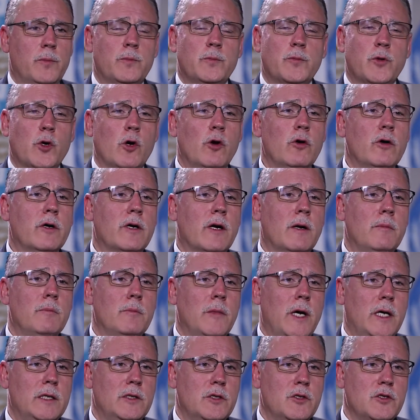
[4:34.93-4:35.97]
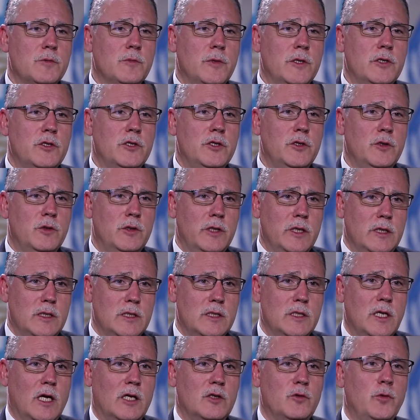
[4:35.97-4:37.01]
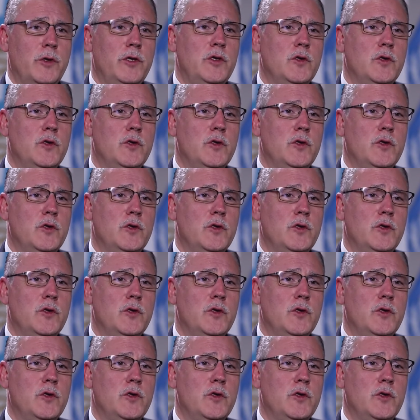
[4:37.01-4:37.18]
program management units that we